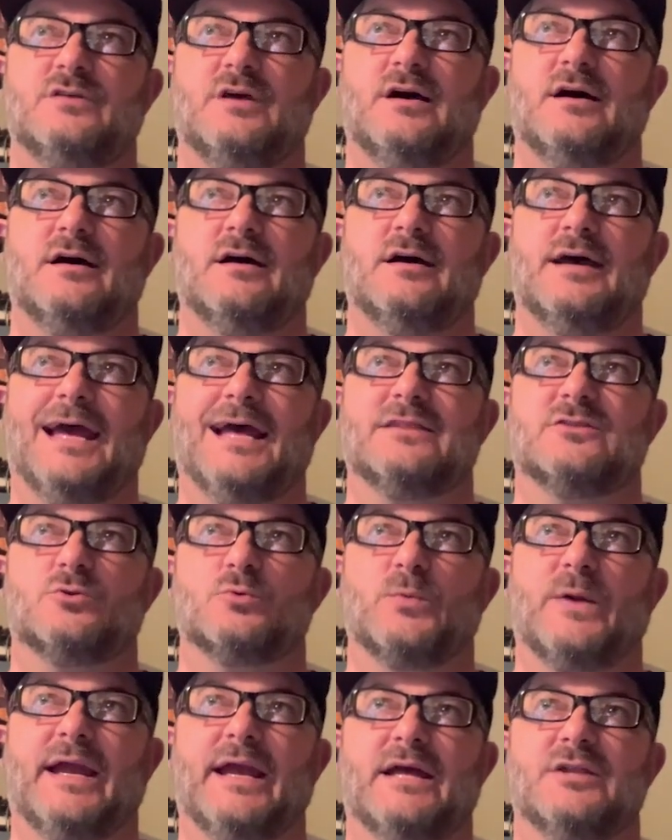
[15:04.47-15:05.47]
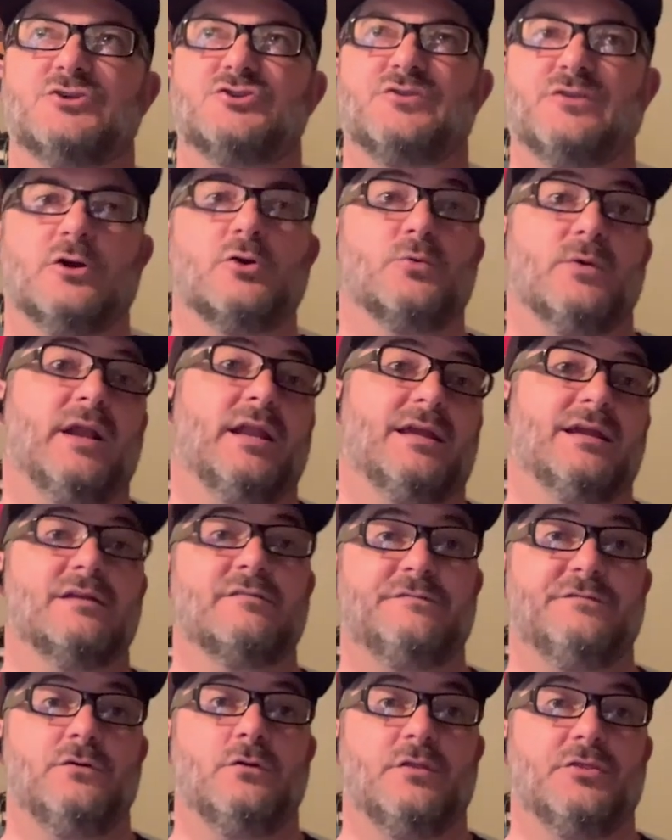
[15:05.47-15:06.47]
at the ranch, they're running at
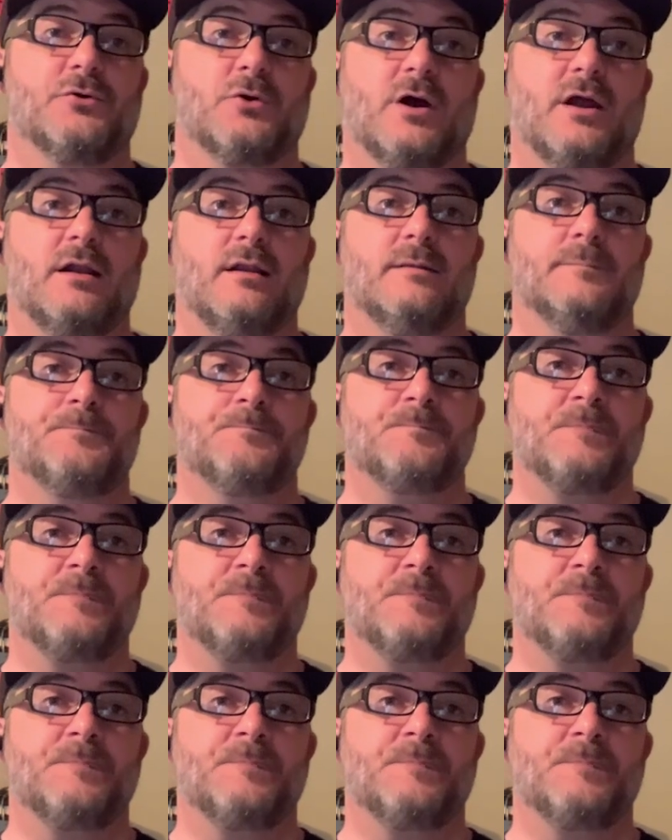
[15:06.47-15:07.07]
full throttle.